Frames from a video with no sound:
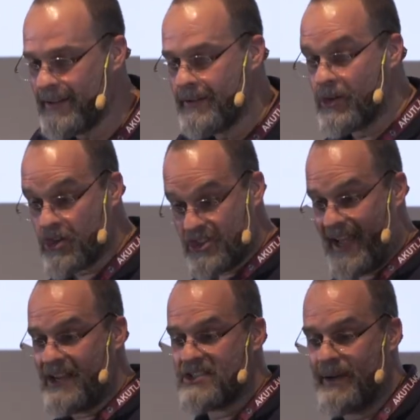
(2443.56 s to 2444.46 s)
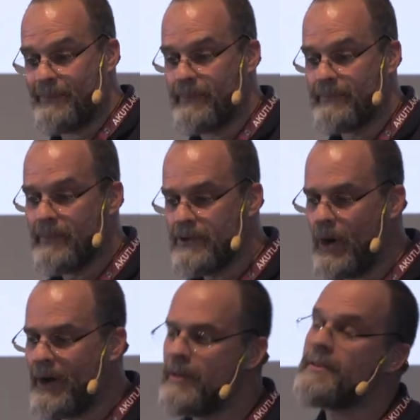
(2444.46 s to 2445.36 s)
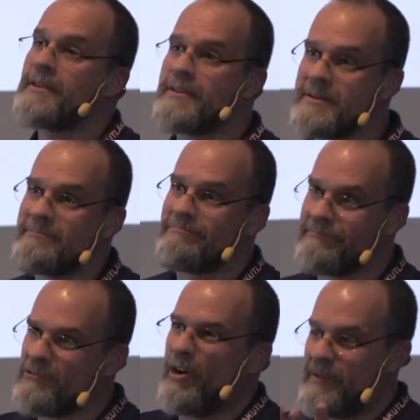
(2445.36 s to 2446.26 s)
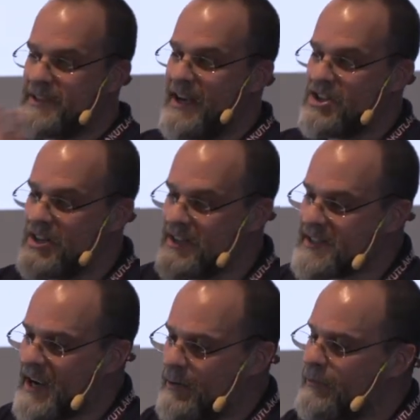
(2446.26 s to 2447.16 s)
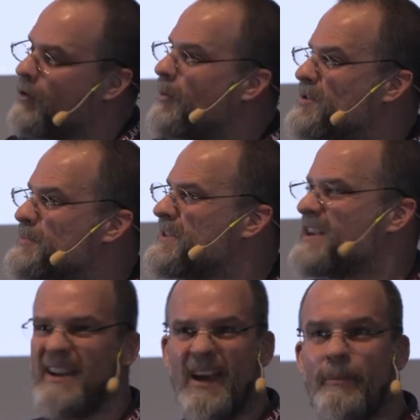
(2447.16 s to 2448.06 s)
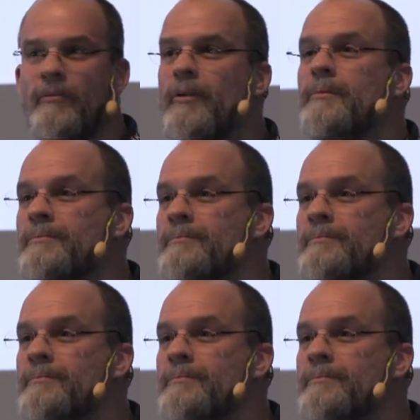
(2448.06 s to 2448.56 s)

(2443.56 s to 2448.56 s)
You could challenge them. You know, I don't think this conversation in its current form is particularly helpful.